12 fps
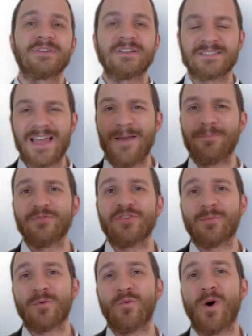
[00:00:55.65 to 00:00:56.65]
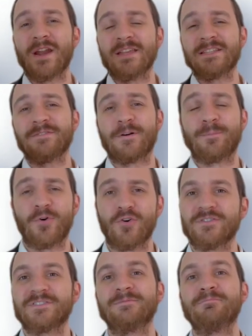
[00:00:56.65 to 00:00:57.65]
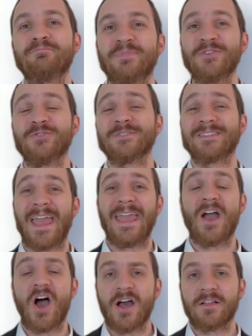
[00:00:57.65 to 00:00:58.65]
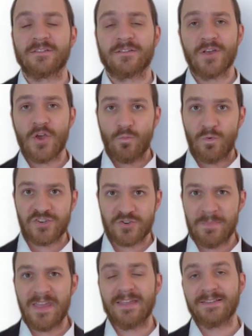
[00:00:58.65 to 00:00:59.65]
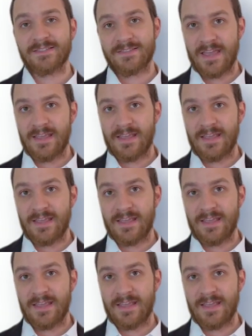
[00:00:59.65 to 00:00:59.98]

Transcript: Example number one is if a person builds a hut, which means they